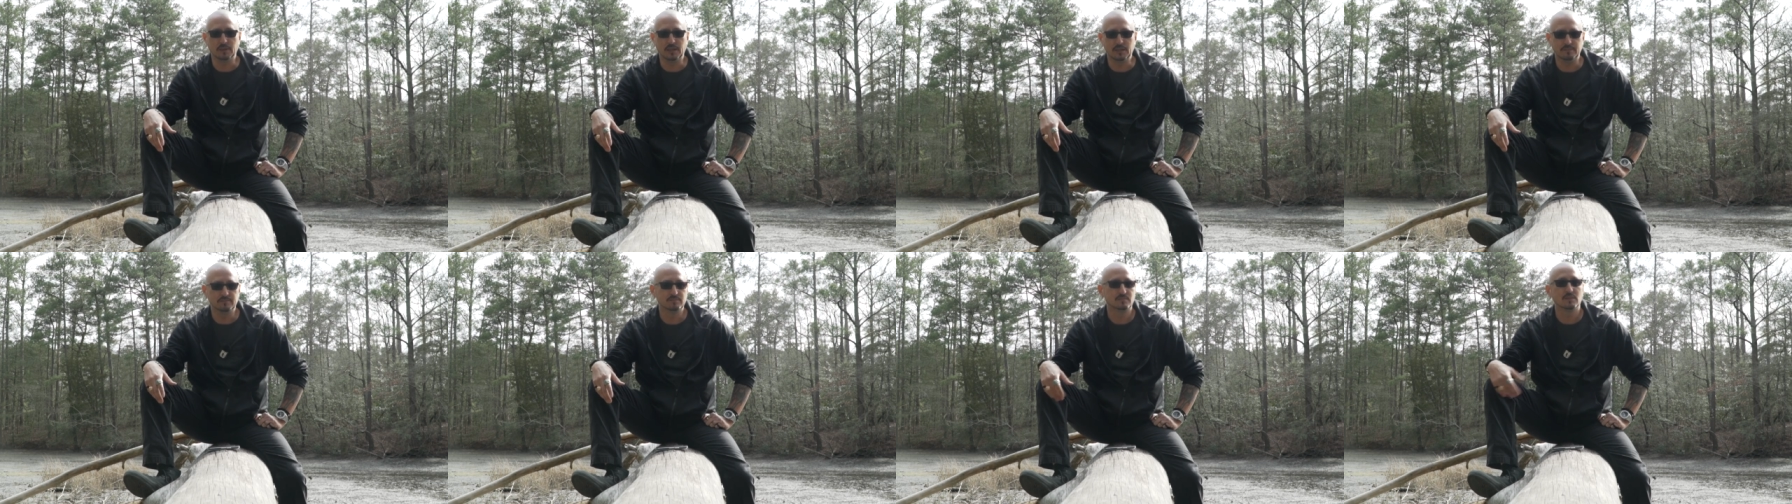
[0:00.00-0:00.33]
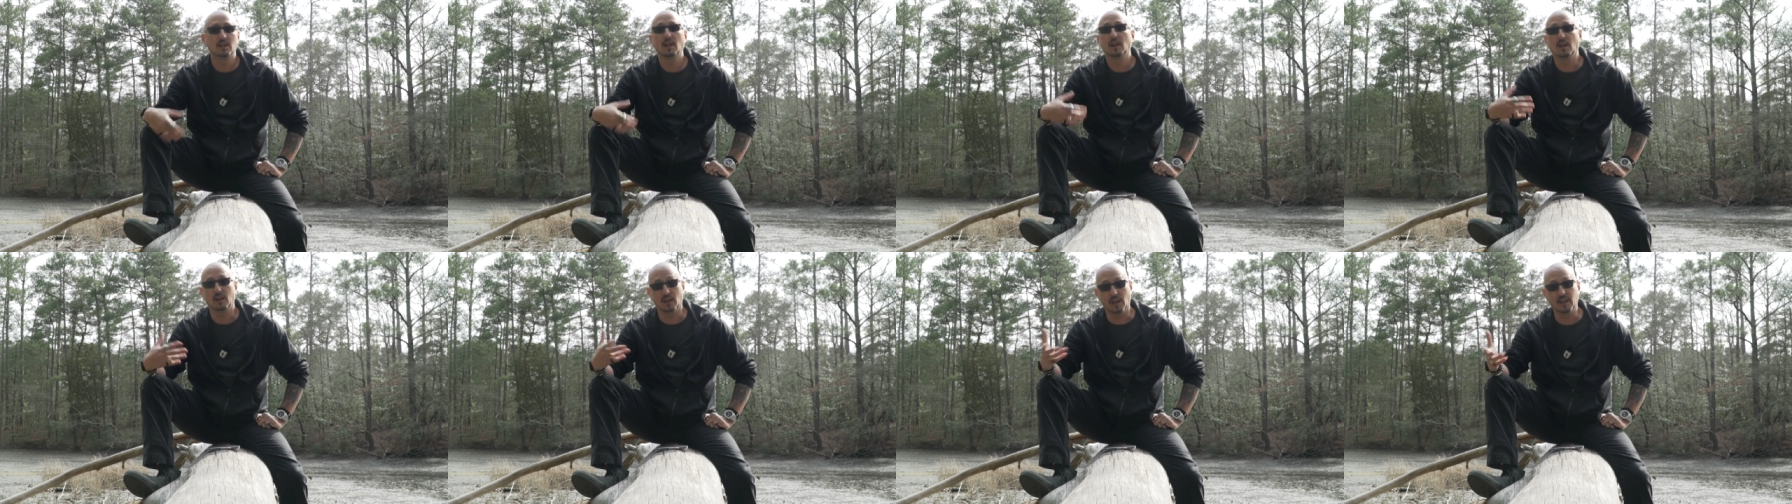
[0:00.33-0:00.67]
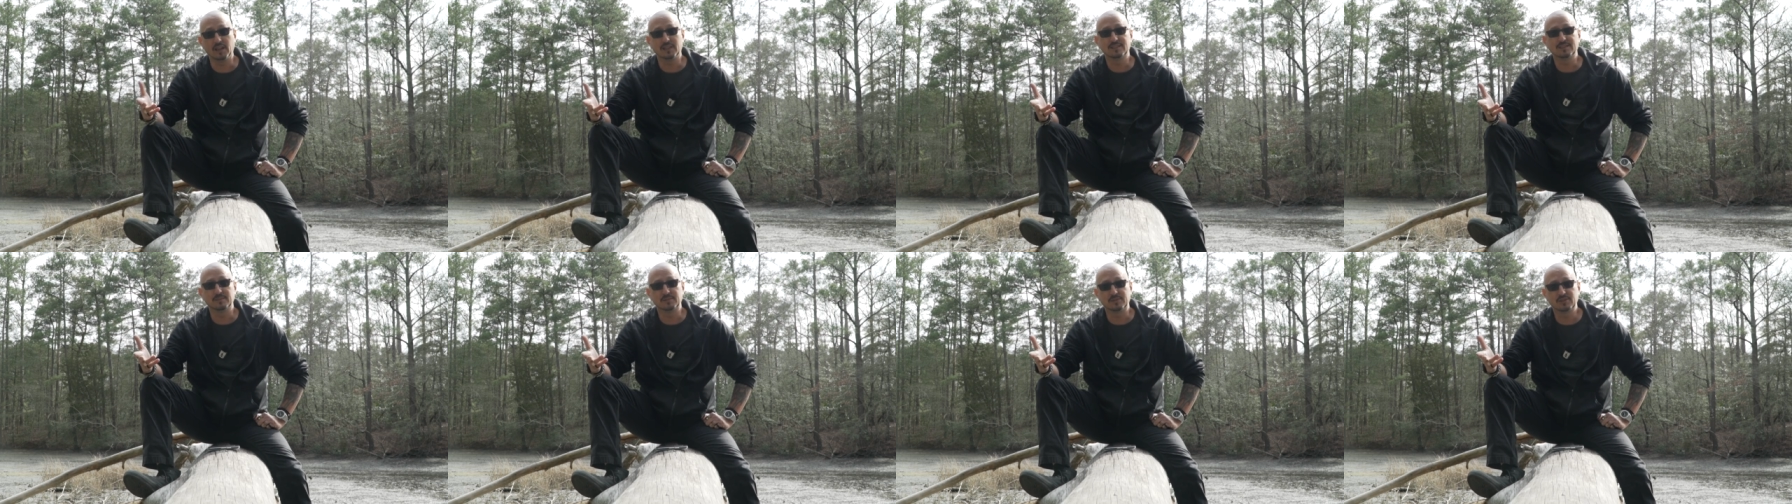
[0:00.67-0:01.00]
me.
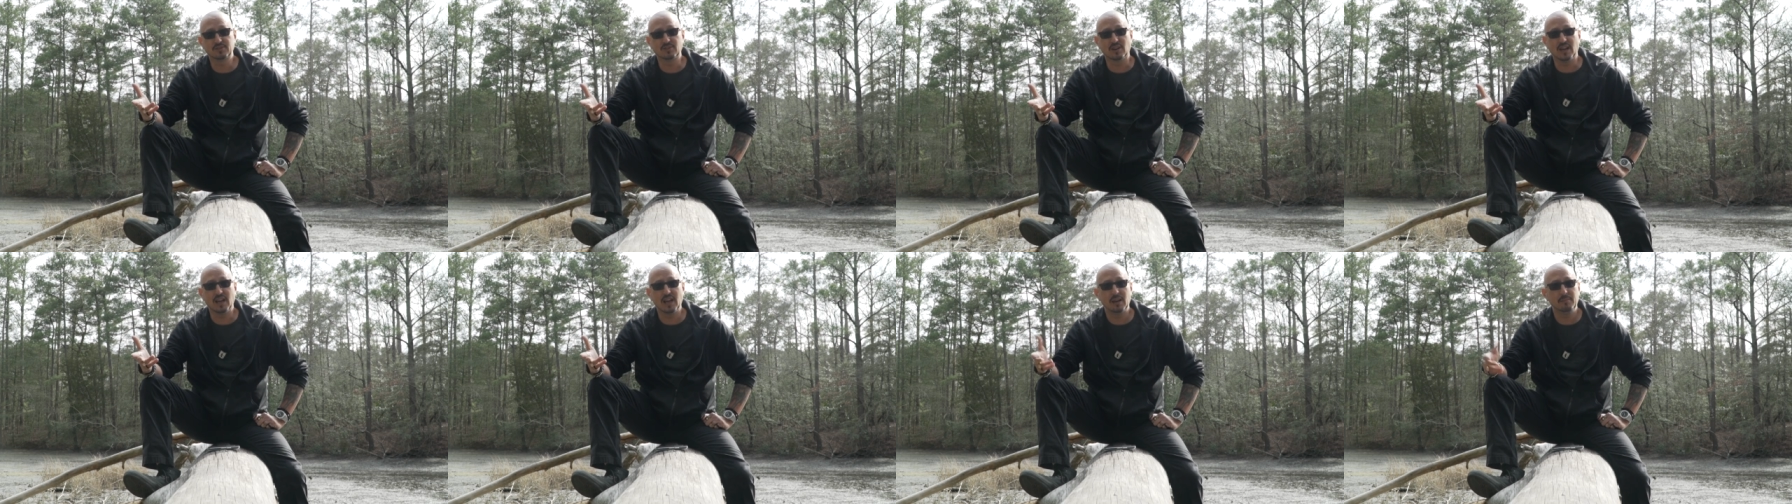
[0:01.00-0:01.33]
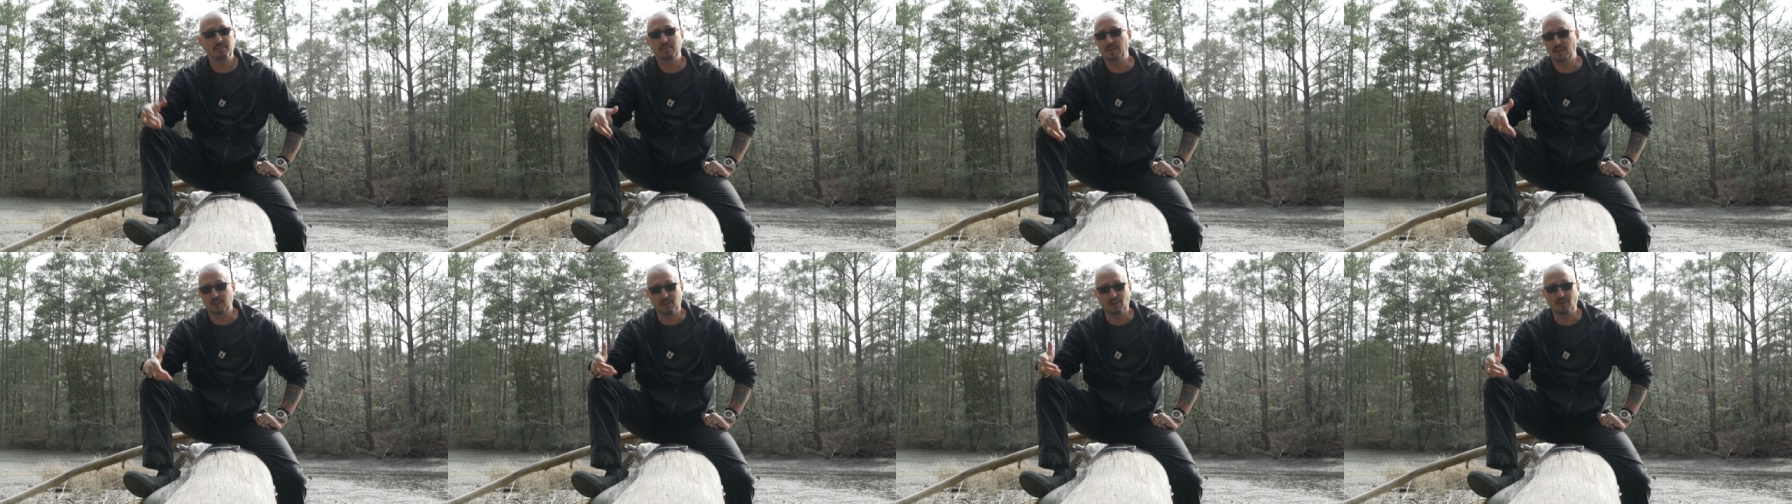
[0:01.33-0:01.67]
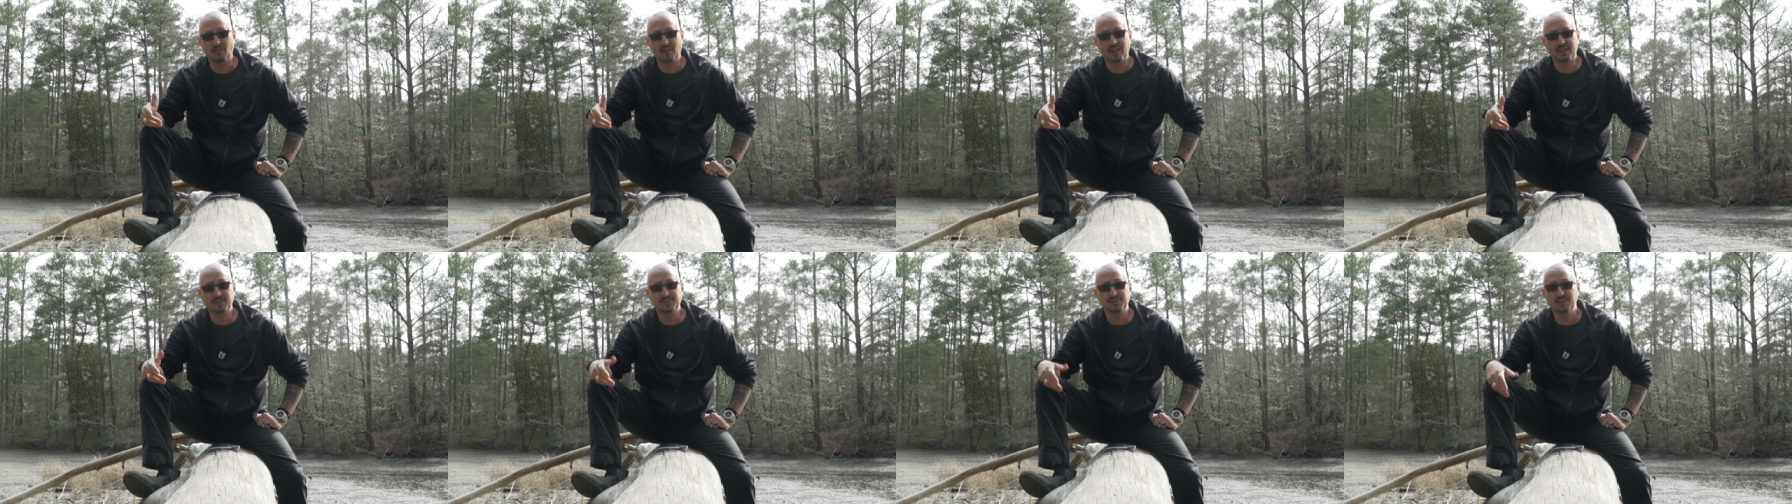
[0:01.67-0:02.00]
Like, subscribe, and
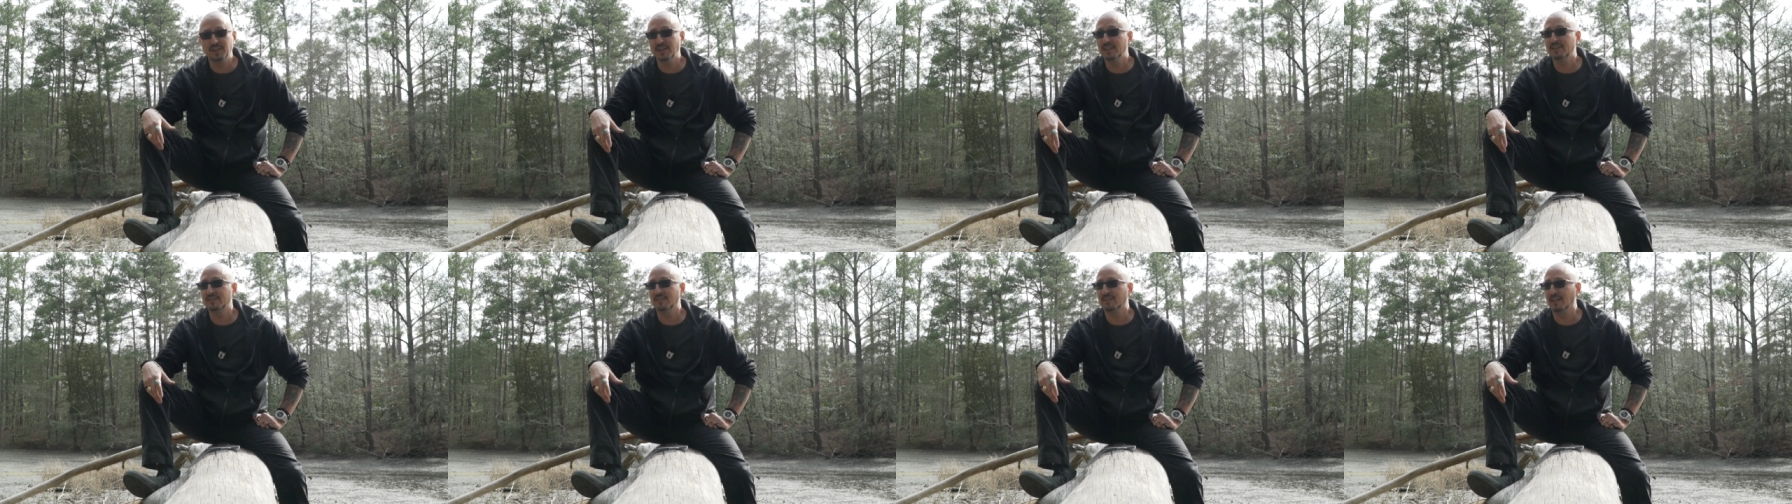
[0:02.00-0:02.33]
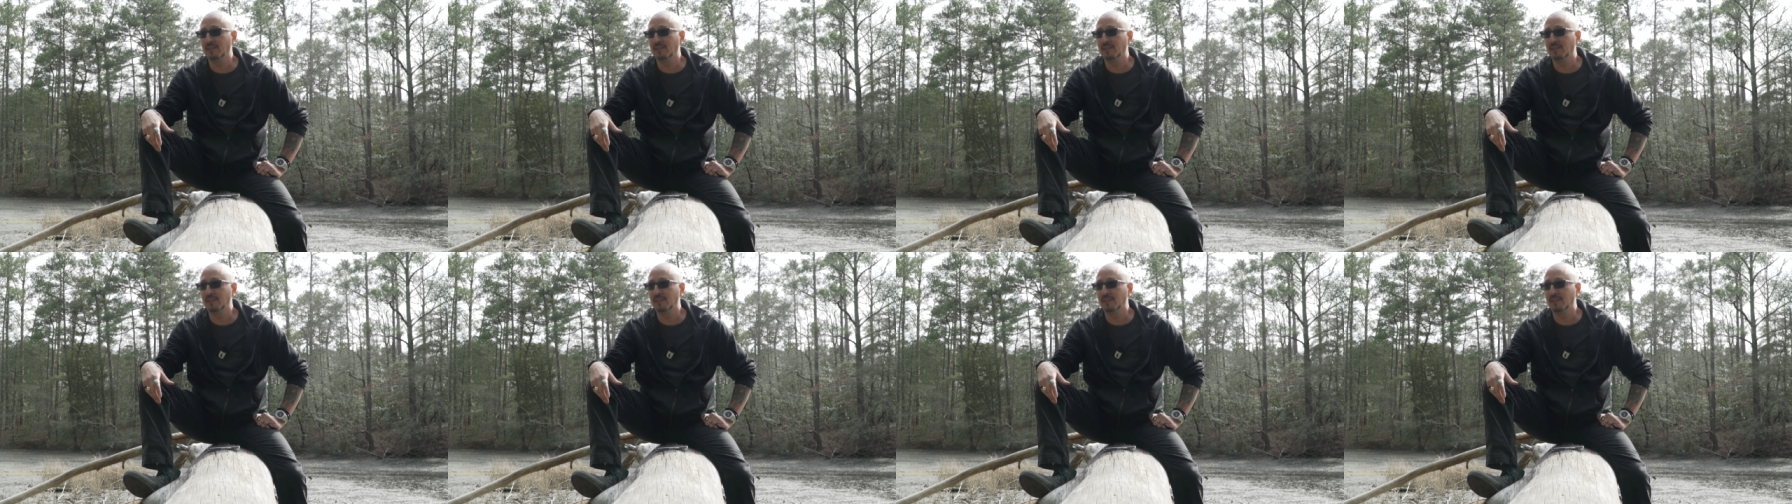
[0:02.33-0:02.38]
all that shit.